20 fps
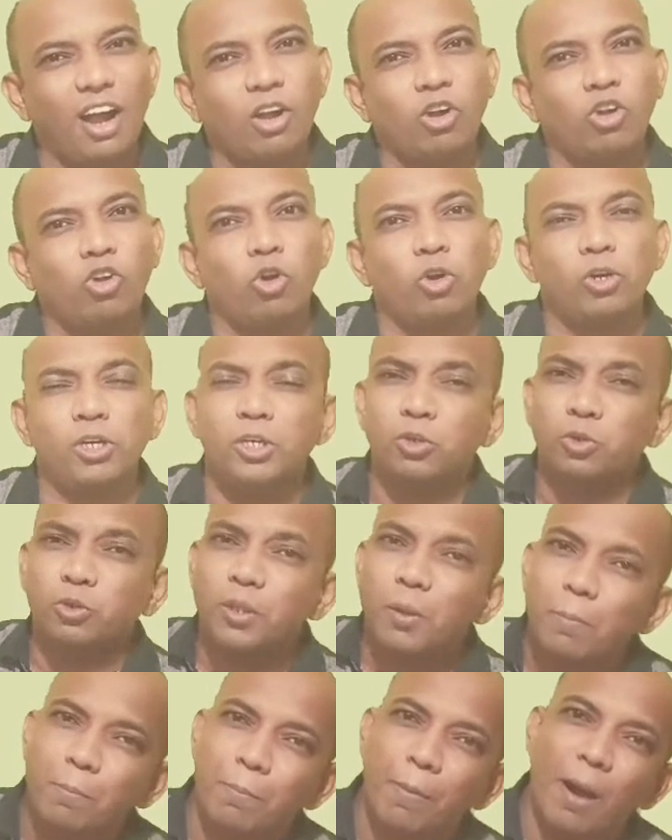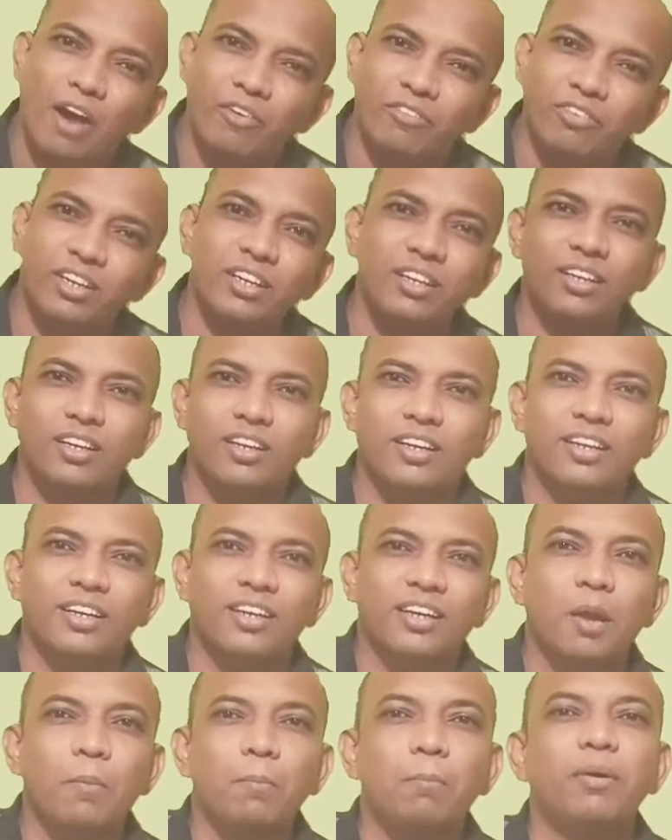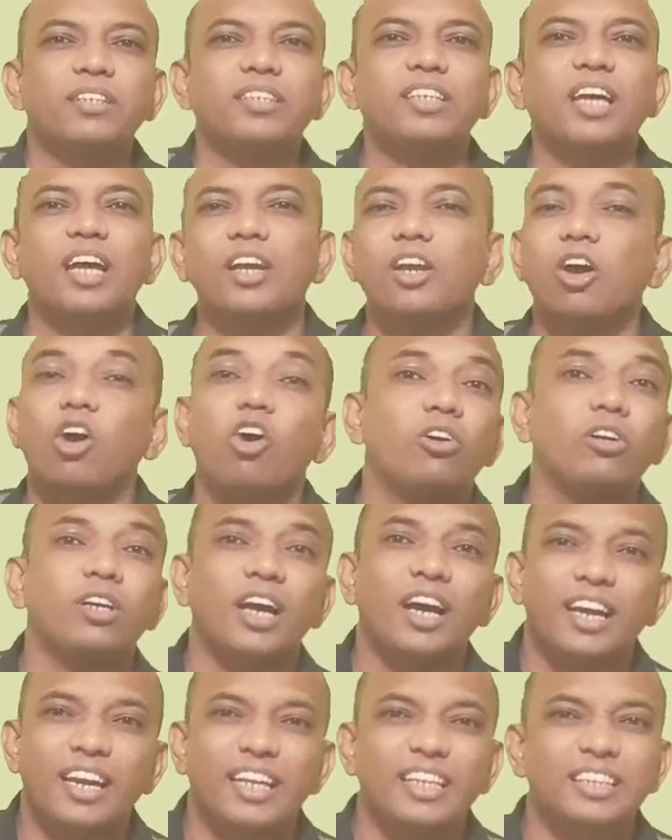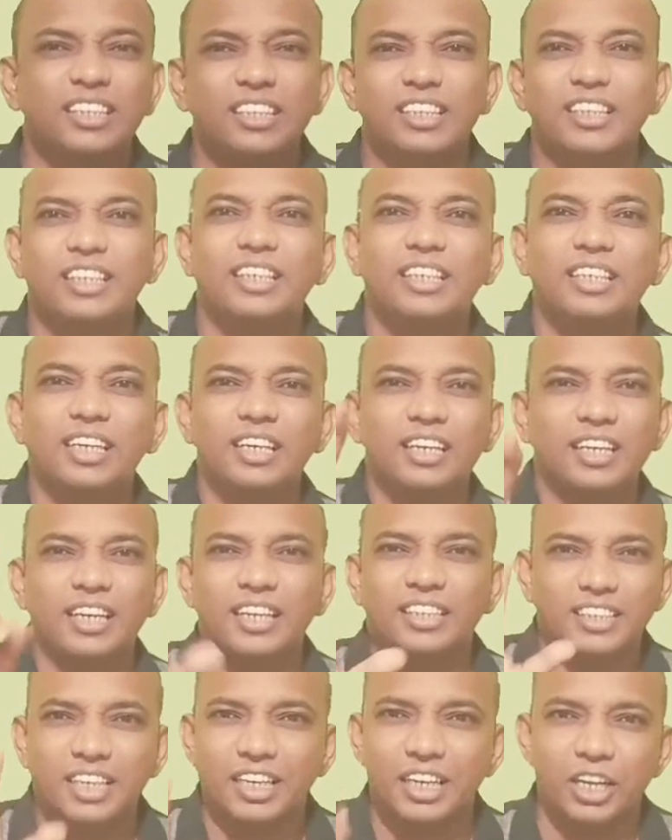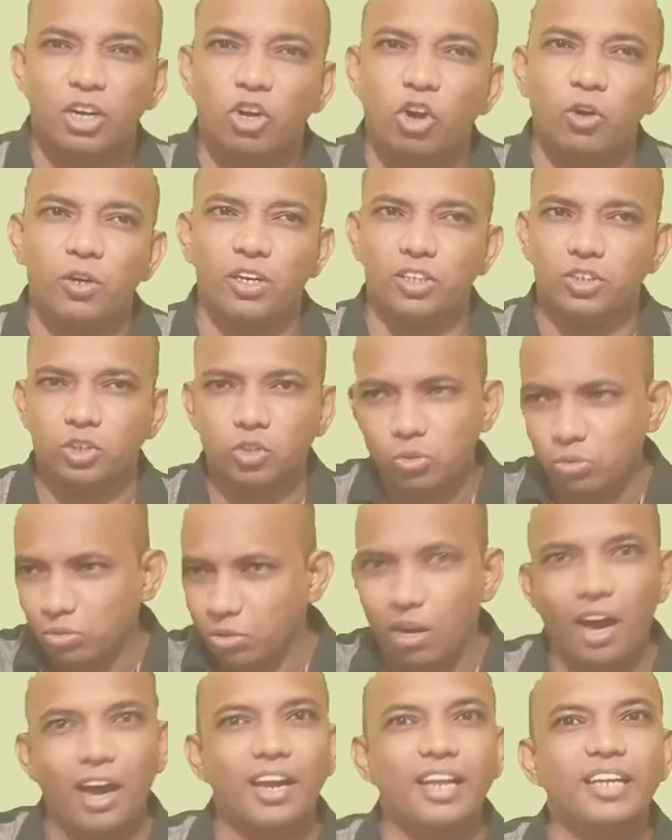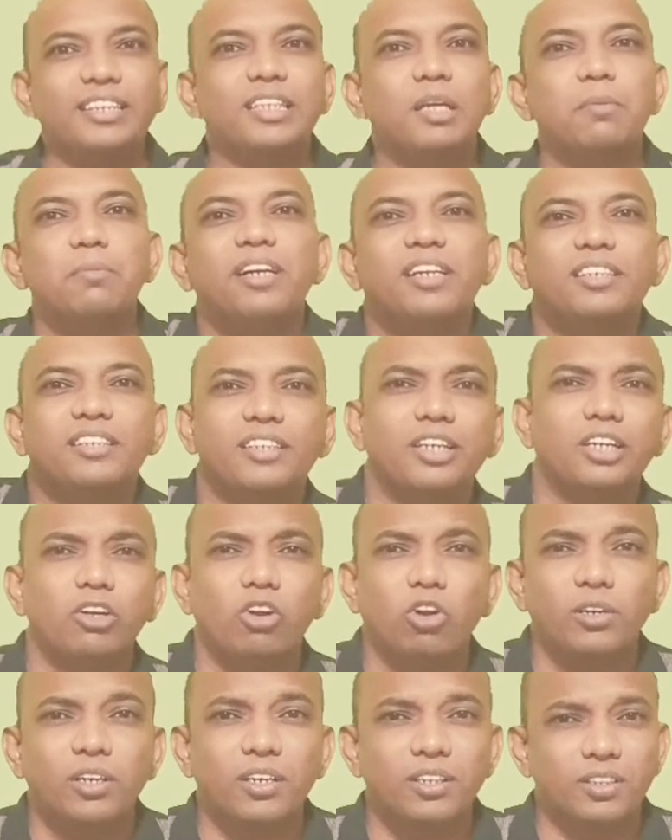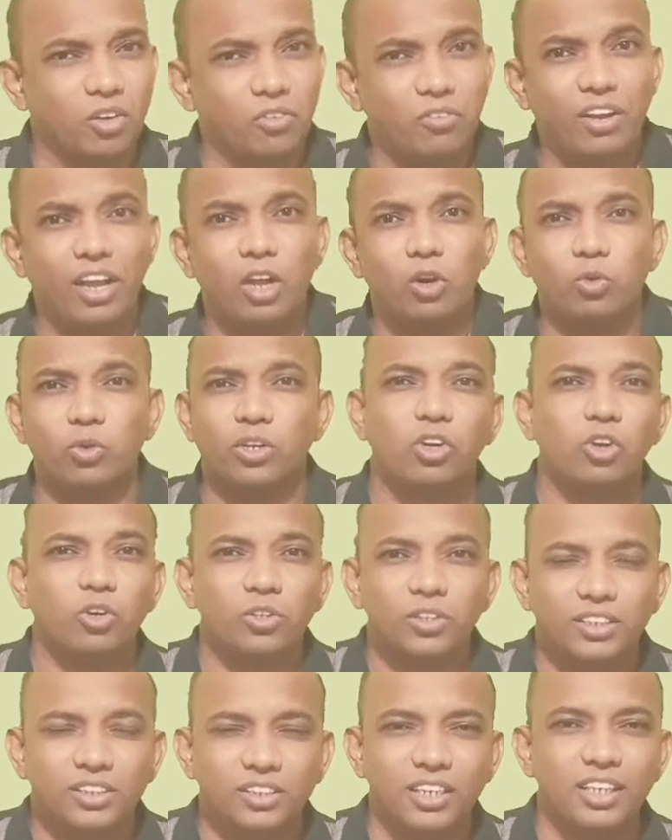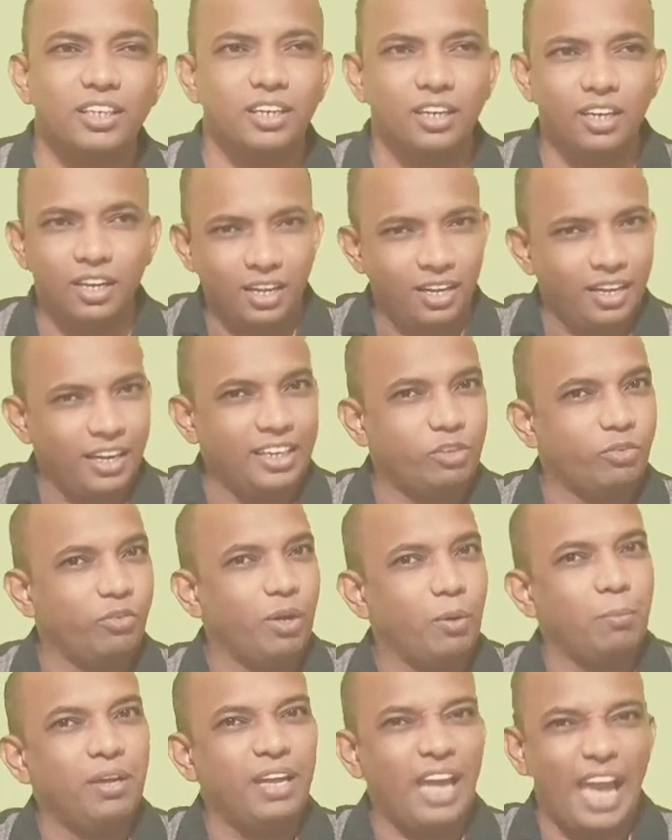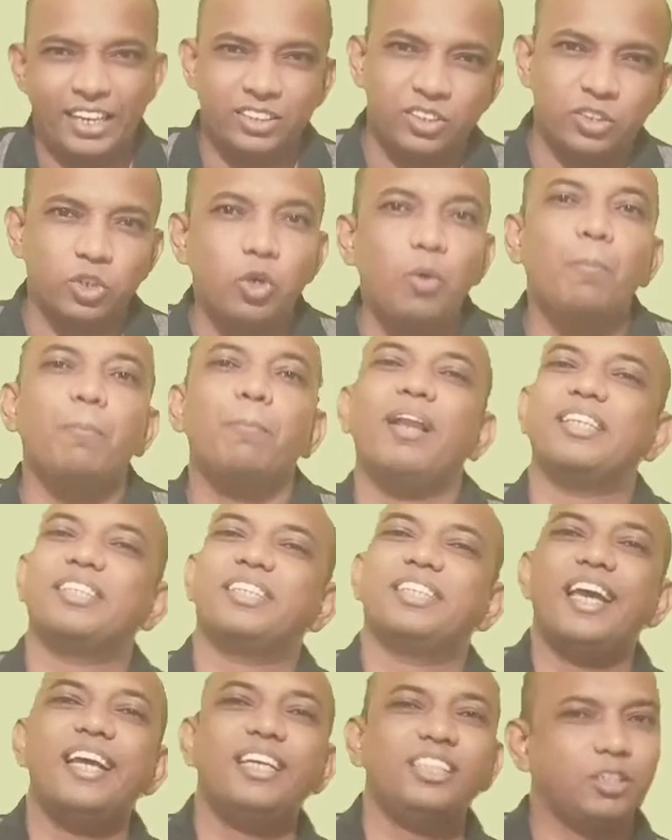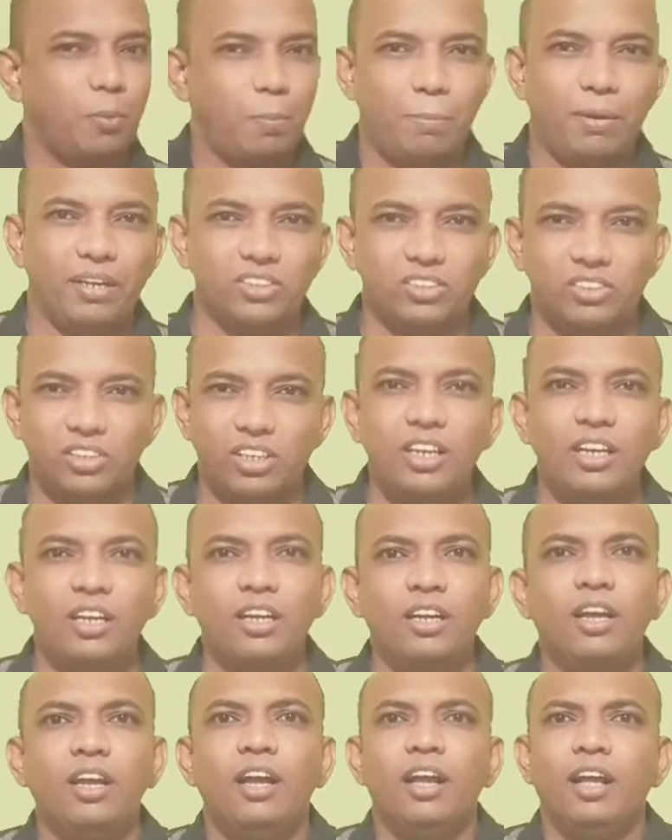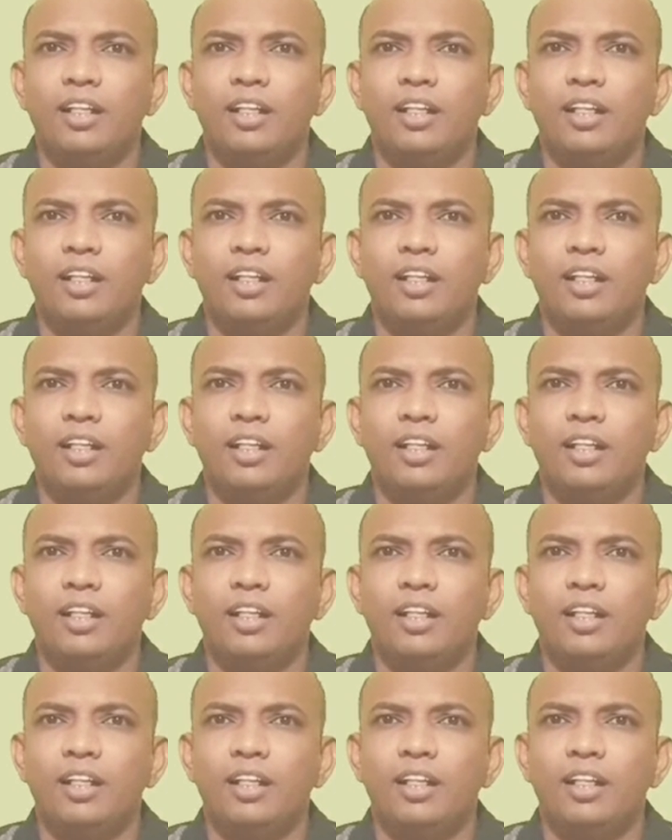according to the power, numbers are not arranged in descending order. So arrange them in descending order the way you are looking on the screen. It will be x cube plus x plus 3.